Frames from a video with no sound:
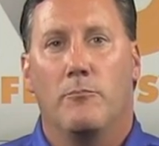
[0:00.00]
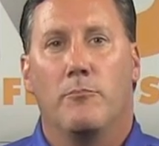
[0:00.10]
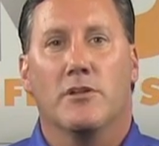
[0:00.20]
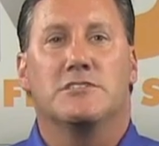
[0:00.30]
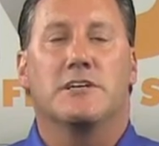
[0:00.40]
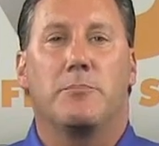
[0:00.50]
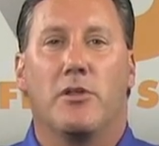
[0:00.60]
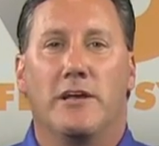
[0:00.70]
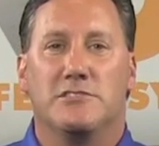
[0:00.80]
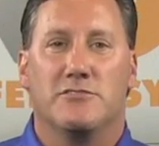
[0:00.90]
ballistic
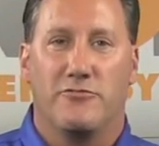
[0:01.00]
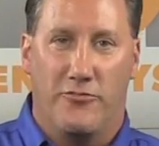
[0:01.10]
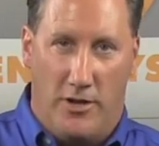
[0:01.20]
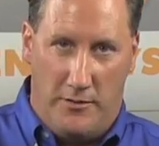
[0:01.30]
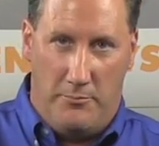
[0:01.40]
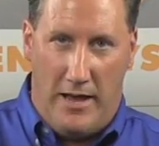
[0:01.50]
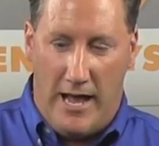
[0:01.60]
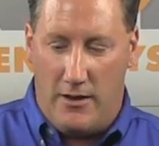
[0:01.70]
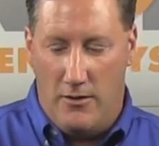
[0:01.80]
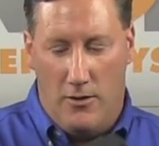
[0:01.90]
plates front and
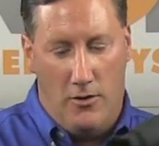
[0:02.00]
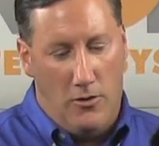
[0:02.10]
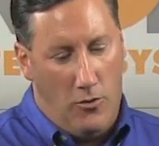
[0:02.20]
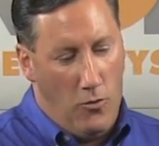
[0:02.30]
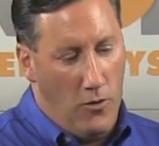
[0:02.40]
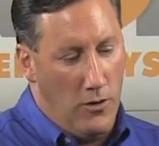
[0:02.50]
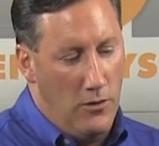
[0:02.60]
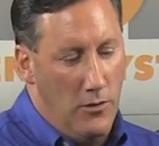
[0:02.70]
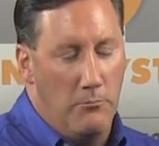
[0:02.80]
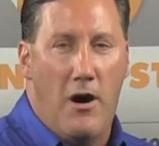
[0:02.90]
back, or
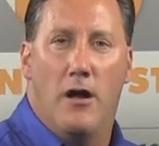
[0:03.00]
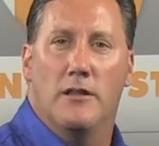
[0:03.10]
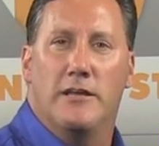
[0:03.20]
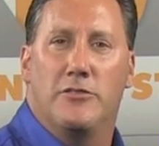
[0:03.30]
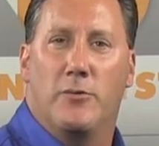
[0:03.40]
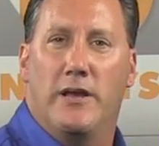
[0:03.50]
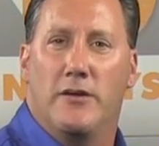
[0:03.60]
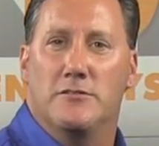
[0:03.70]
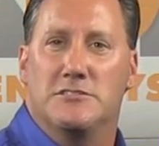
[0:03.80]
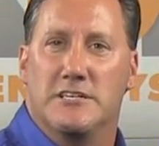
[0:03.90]
MOLLE
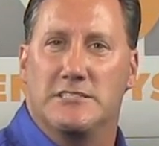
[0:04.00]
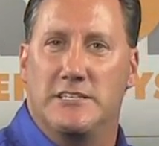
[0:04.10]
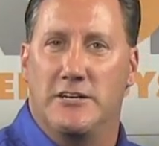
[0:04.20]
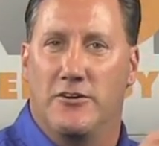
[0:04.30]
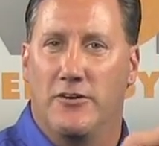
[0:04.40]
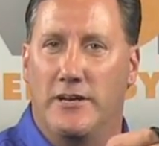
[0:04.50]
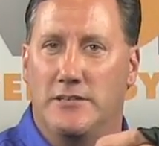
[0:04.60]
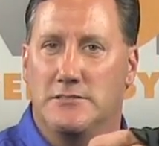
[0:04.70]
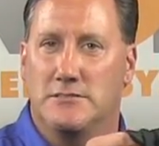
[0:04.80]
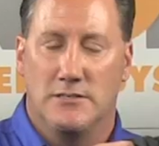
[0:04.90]
360
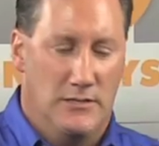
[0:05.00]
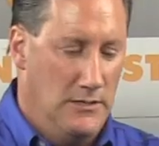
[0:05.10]
degrees.